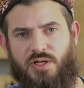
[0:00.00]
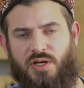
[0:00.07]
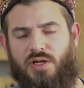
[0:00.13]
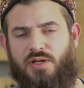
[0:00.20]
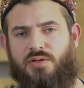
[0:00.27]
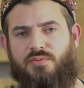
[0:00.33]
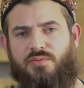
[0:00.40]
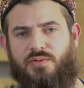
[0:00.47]

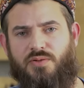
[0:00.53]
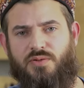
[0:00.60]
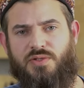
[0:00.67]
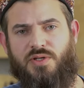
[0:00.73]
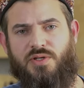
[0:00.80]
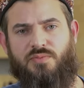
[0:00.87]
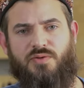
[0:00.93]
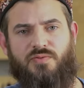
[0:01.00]
like we were
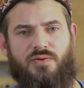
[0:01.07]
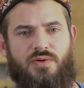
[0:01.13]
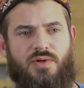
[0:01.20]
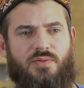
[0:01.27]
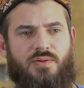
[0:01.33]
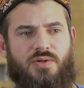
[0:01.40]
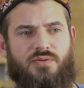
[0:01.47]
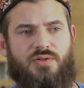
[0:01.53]
saying
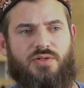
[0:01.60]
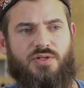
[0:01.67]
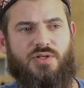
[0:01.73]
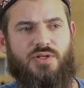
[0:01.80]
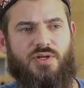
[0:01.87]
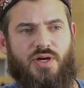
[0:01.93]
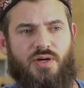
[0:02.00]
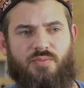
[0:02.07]
before about
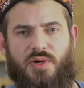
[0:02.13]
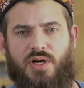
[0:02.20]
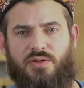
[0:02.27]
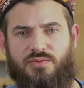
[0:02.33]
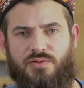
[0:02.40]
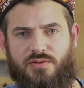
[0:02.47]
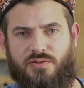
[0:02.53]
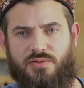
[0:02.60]
the
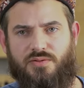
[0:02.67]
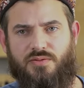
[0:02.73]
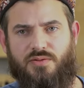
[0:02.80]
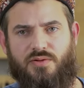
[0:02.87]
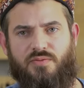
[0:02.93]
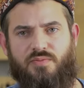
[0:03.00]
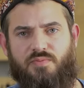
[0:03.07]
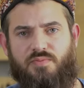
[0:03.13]
amounts
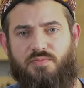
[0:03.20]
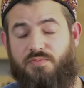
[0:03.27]
of